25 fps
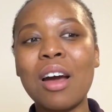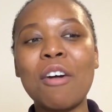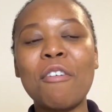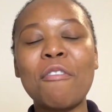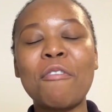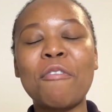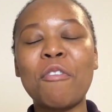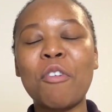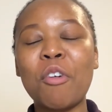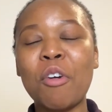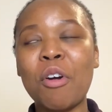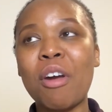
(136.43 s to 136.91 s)

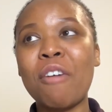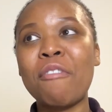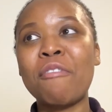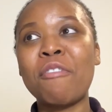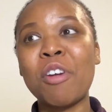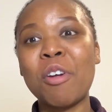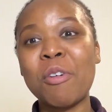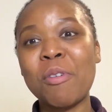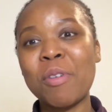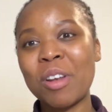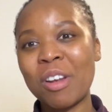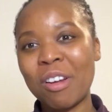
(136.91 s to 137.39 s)
for a
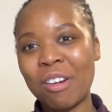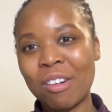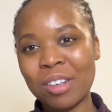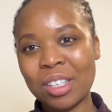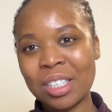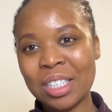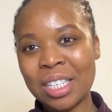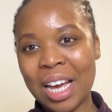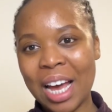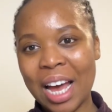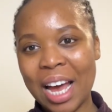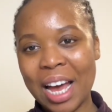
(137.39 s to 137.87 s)
very long
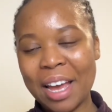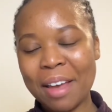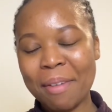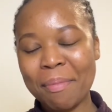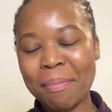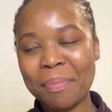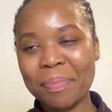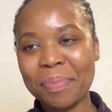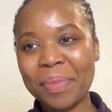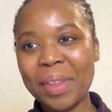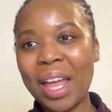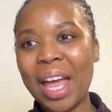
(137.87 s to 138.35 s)

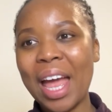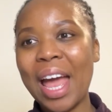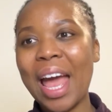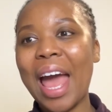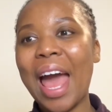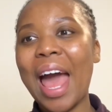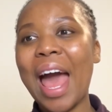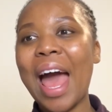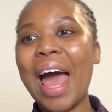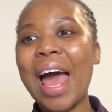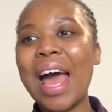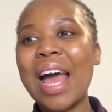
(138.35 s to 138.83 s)
time,
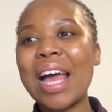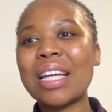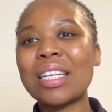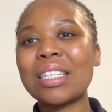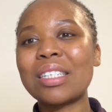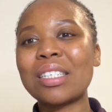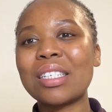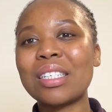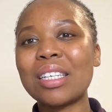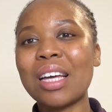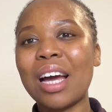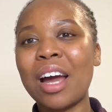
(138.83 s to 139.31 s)

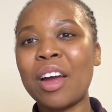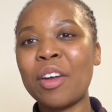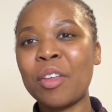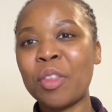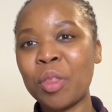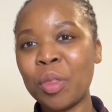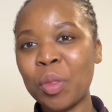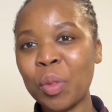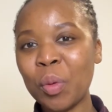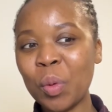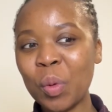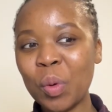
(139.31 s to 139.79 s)
and I
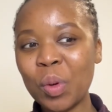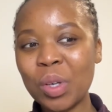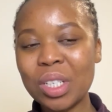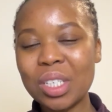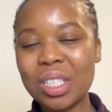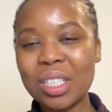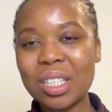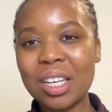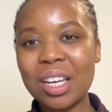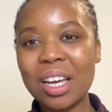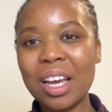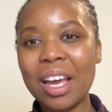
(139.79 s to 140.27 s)
thought
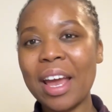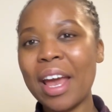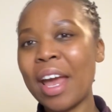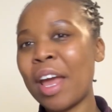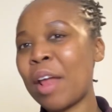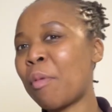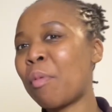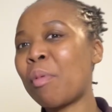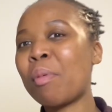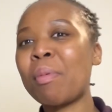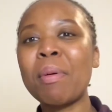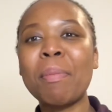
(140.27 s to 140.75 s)

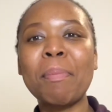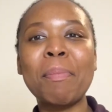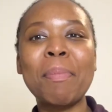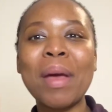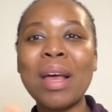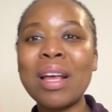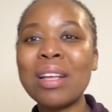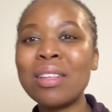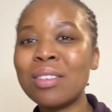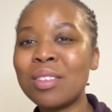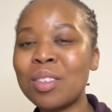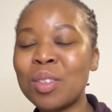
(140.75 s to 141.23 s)
it would be
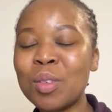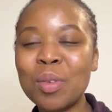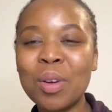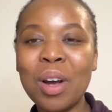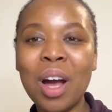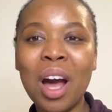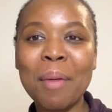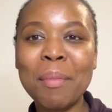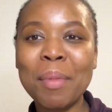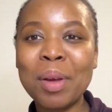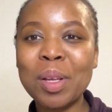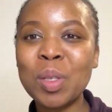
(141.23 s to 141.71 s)
best to
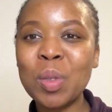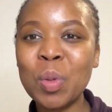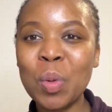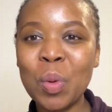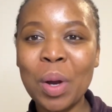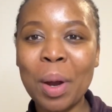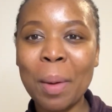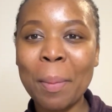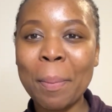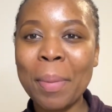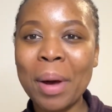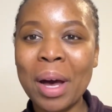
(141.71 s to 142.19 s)
come and
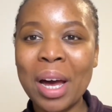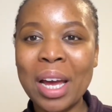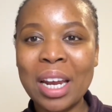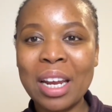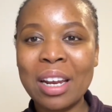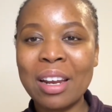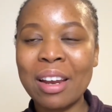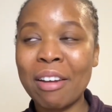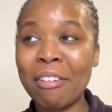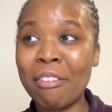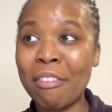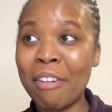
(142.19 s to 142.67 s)
talk about
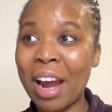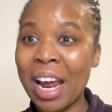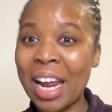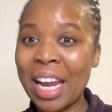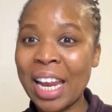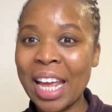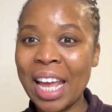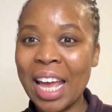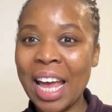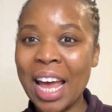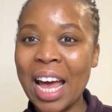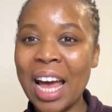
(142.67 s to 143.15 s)
it right
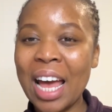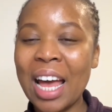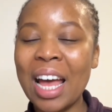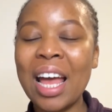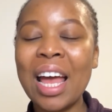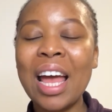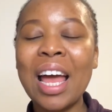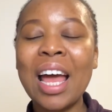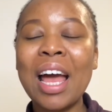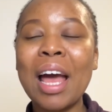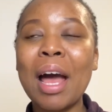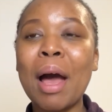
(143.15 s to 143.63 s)
here,
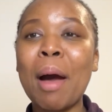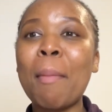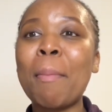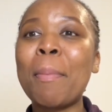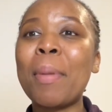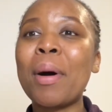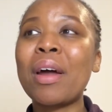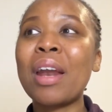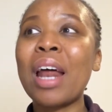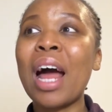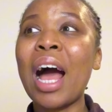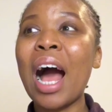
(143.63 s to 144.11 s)

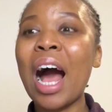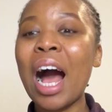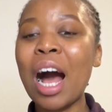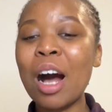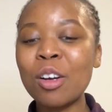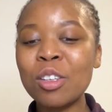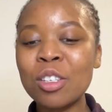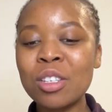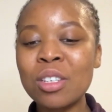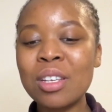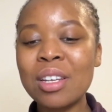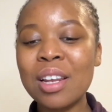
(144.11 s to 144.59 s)
about how
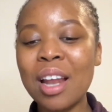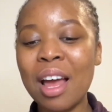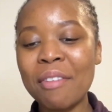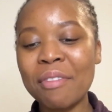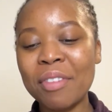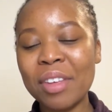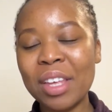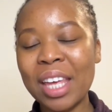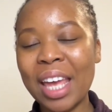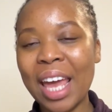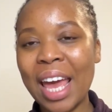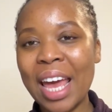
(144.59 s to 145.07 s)
to
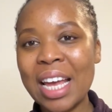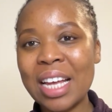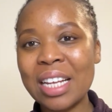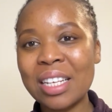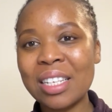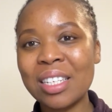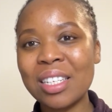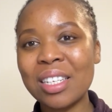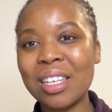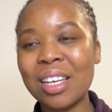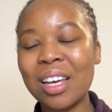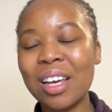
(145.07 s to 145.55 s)

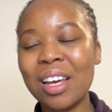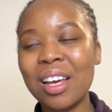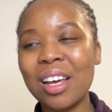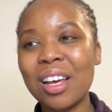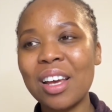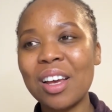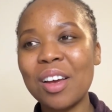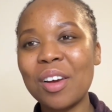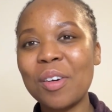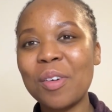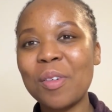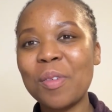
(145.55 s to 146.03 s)
navigate
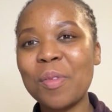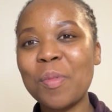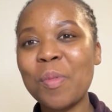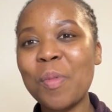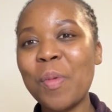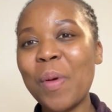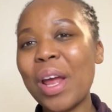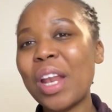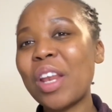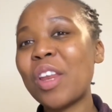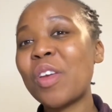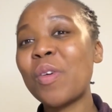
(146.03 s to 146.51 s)

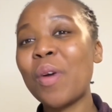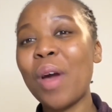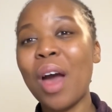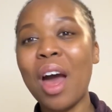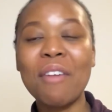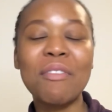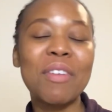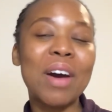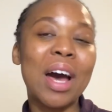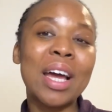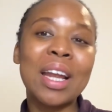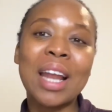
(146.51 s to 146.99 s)
when you
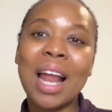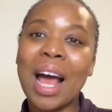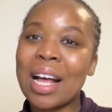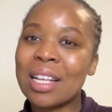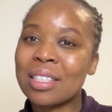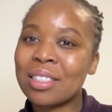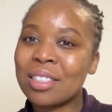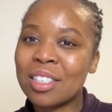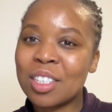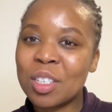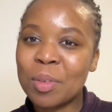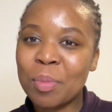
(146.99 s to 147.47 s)
have
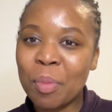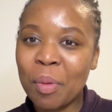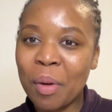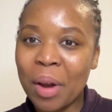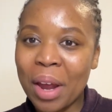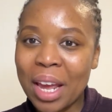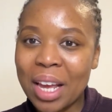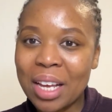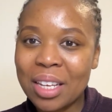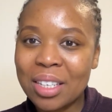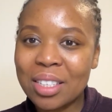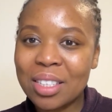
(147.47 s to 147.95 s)
unanswered
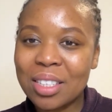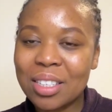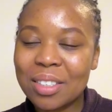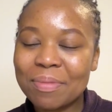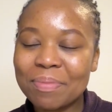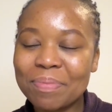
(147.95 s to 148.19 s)
prayers.